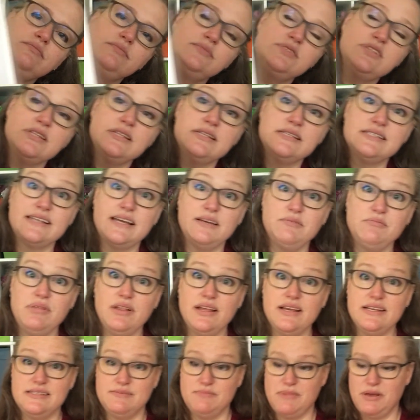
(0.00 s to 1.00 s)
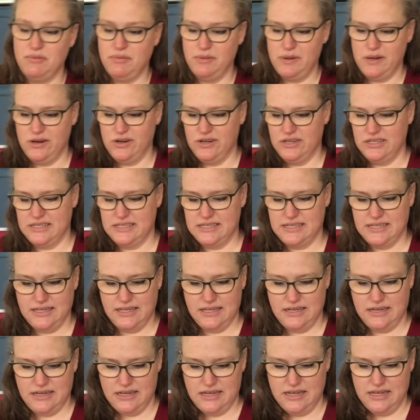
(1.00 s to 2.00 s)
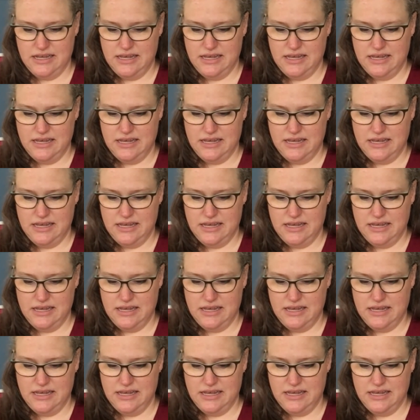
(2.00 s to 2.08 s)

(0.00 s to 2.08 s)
to the same place my parents did,